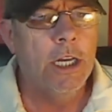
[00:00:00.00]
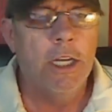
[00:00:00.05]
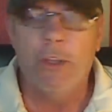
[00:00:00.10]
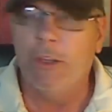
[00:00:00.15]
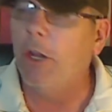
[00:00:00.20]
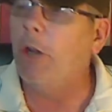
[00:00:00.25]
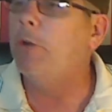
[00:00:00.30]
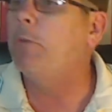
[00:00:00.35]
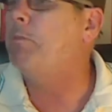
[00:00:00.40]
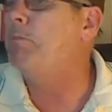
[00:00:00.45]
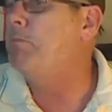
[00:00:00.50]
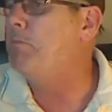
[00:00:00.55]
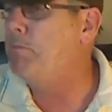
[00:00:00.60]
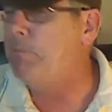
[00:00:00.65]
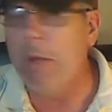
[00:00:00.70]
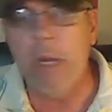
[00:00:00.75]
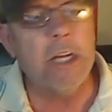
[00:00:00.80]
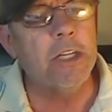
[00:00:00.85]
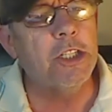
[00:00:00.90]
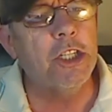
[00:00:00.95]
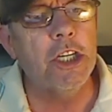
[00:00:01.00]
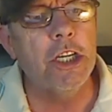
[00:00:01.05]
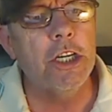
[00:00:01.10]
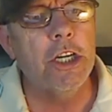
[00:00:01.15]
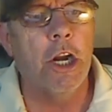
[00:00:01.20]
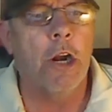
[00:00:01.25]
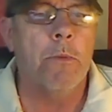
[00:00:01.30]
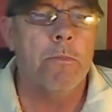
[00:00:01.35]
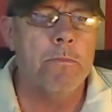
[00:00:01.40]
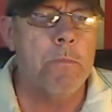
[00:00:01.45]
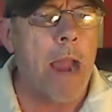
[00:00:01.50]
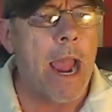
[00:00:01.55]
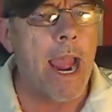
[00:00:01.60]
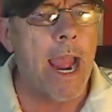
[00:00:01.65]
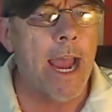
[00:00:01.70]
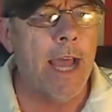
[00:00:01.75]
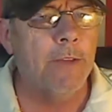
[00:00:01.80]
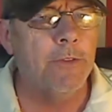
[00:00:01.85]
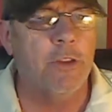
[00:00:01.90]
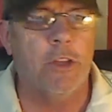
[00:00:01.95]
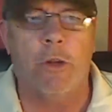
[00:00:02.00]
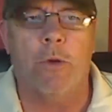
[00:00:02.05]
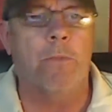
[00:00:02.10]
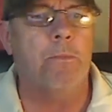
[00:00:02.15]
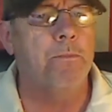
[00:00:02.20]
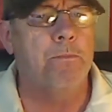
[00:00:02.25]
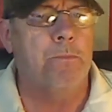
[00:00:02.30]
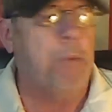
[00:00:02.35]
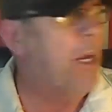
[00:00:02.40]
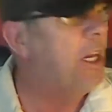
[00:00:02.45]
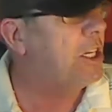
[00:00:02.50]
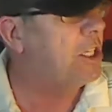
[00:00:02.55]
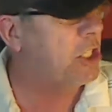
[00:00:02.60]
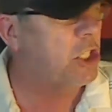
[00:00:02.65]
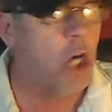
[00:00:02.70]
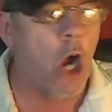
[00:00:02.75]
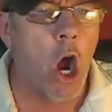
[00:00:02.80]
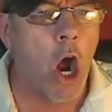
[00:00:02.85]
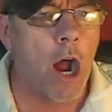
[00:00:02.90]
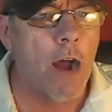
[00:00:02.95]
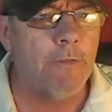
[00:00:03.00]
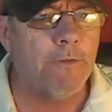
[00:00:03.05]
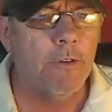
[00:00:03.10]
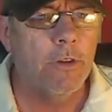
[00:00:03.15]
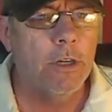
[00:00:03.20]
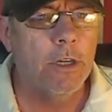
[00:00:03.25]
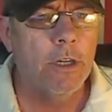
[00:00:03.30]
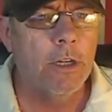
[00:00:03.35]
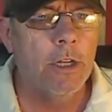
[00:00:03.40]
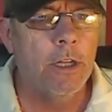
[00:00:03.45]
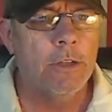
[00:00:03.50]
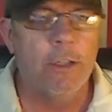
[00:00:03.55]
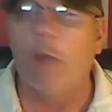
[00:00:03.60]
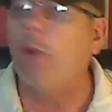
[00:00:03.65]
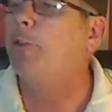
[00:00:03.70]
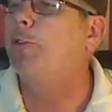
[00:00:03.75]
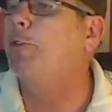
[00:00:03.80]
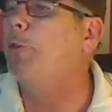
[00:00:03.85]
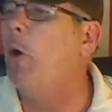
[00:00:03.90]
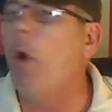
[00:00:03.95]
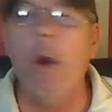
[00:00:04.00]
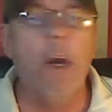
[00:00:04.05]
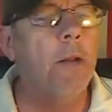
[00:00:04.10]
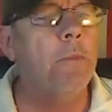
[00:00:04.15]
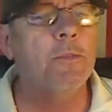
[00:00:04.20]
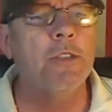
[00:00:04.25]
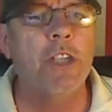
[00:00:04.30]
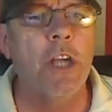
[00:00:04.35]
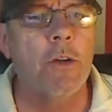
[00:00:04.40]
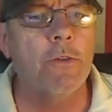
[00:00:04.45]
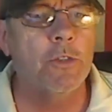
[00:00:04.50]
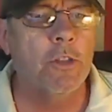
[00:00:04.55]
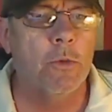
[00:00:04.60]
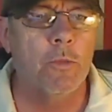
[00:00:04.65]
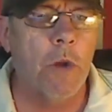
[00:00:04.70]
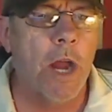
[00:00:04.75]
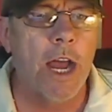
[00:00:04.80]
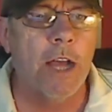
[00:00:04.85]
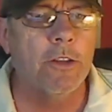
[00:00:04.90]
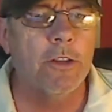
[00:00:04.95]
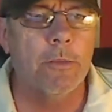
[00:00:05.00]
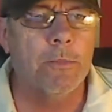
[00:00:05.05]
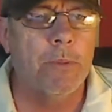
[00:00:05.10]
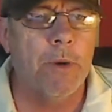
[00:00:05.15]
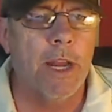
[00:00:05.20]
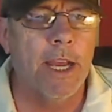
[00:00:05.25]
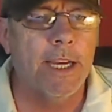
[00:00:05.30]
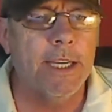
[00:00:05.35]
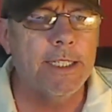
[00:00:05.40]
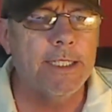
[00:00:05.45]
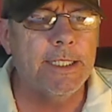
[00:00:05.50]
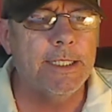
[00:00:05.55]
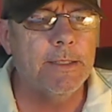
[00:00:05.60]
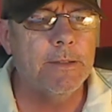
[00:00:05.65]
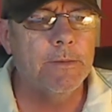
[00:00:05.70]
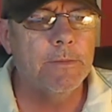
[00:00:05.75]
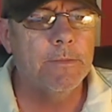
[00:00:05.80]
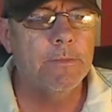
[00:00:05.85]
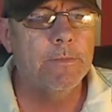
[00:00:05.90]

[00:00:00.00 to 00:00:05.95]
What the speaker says: they're bitching, they're mad, they're pissed off, they're throwing themselves around the place.